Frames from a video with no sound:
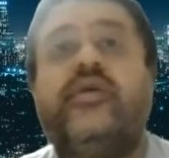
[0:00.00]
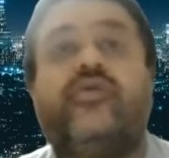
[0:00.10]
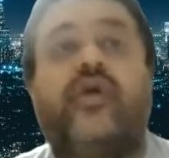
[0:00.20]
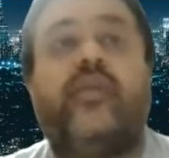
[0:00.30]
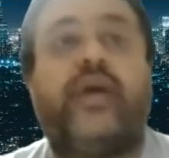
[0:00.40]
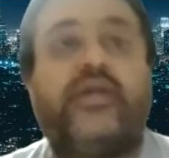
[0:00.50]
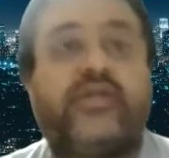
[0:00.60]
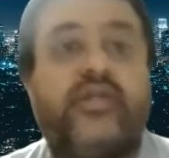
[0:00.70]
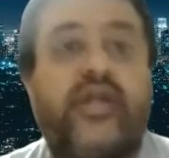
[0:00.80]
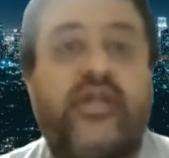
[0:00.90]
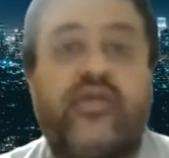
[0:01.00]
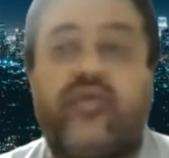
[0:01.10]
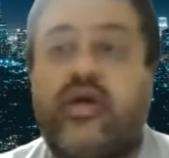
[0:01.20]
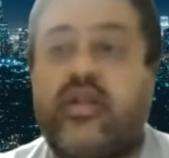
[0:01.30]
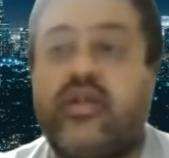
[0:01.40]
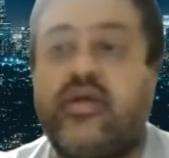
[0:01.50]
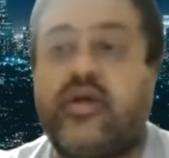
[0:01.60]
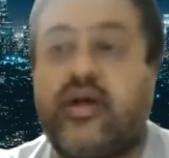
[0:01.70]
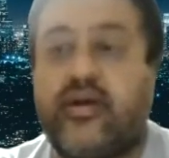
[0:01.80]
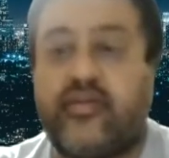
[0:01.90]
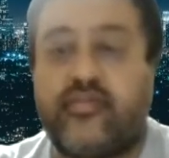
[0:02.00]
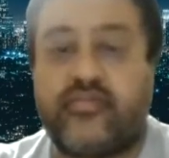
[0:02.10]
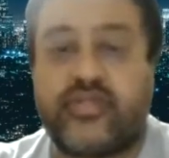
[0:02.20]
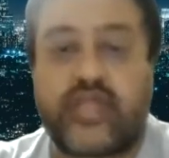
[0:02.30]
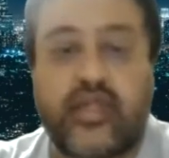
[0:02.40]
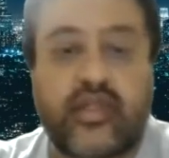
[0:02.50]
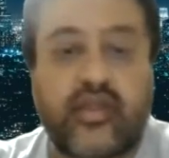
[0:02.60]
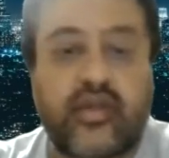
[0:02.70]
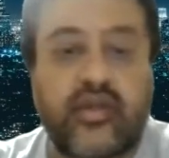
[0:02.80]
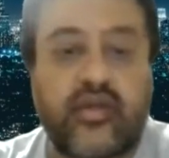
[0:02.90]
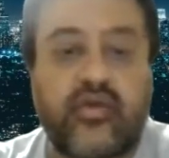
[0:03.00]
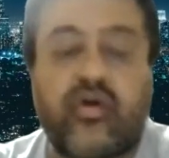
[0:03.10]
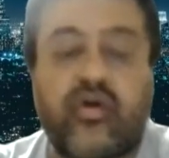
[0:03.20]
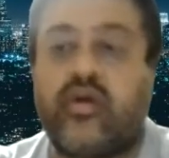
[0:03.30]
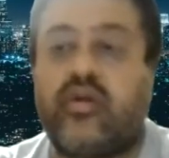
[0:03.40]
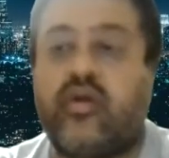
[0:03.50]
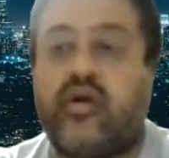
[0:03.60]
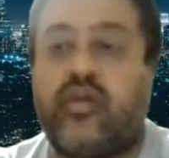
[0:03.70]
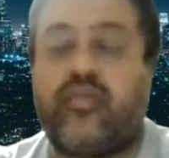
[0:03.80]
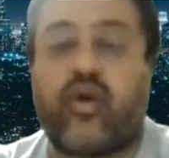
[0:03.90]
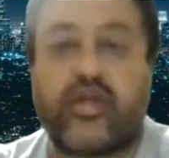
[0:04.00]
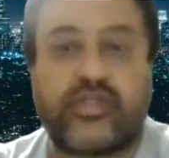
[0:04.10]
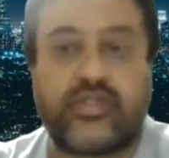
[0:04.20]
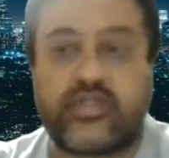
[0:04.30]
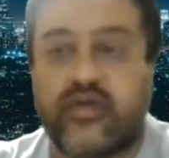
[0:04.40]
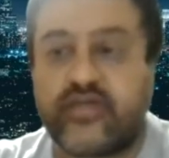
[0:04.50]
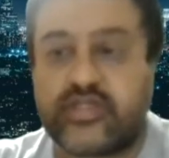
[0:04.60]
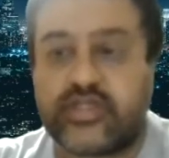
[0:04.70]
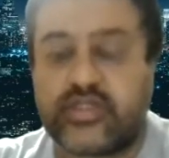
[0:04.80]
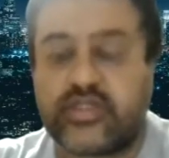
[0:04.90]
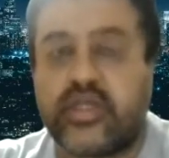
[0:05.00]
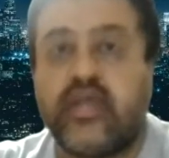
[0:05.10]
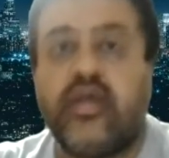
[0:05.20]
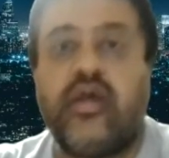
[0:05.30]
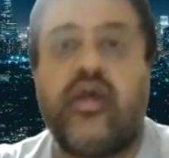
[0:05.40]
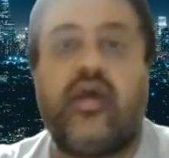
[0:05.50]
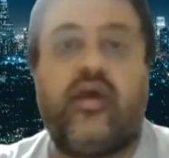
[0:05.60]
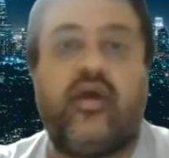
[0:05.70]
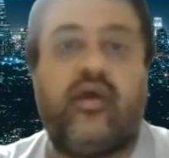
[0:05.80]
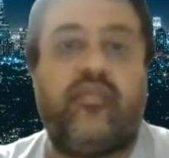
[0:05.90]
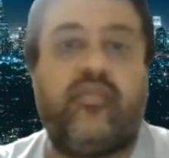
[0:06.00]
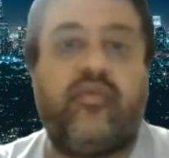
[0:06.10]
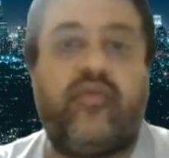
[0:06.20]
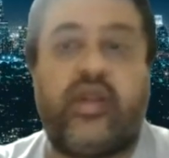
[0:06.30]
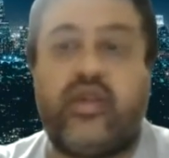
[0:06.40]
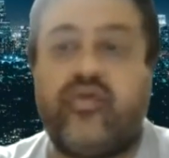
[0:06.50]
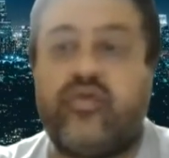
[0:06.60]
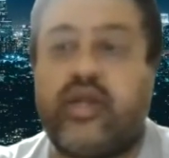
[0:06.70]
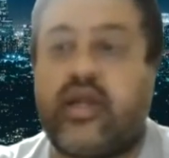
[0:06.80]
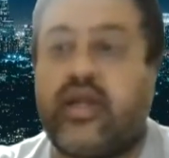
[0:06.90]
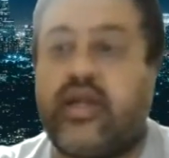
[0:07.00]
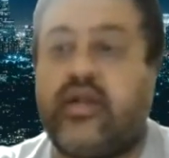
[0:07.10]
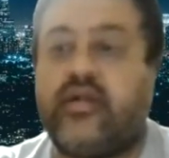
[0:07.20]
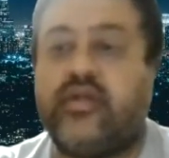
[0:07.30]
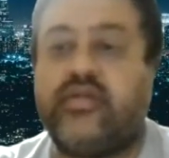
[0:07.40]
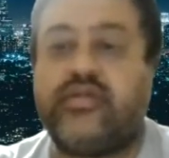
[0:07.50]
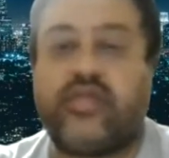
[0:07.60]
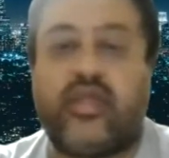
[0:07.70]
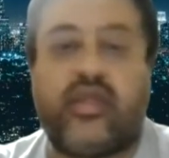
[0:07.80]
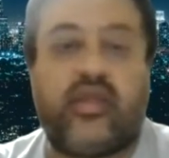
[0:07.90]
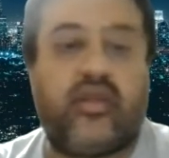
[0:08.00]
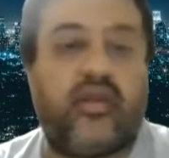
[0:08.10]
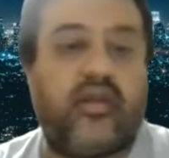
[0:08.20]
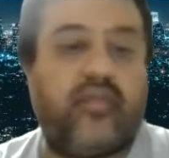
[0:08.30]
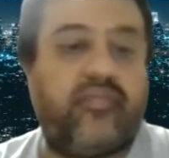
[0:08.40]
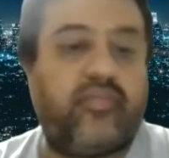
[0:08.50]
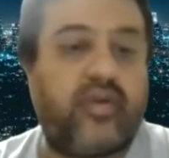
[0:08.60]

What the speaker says: So imagine that you are selling your products and services valued at, say,